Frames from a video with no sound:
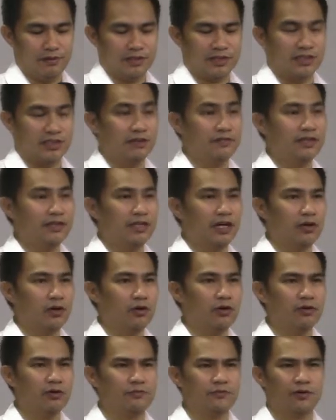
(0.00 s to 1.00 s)
serving the
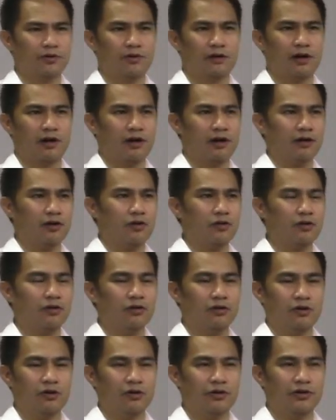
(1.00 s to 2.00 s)
Lord for a
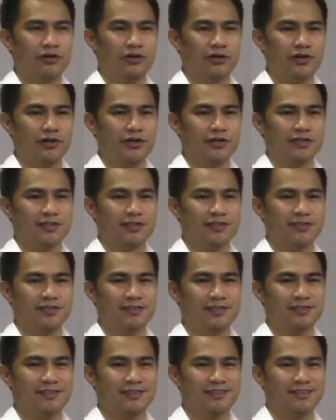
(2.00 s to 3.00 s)
long, long
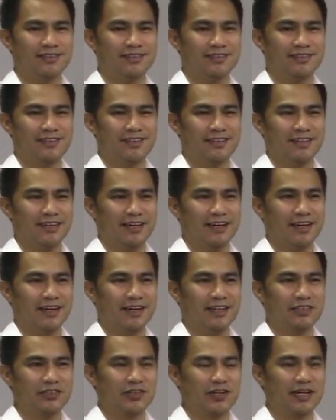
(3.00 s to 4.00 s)
years.
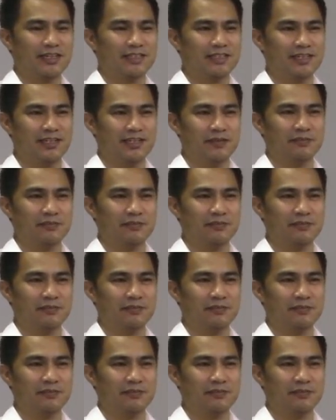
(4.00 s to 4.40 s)
And as you can see,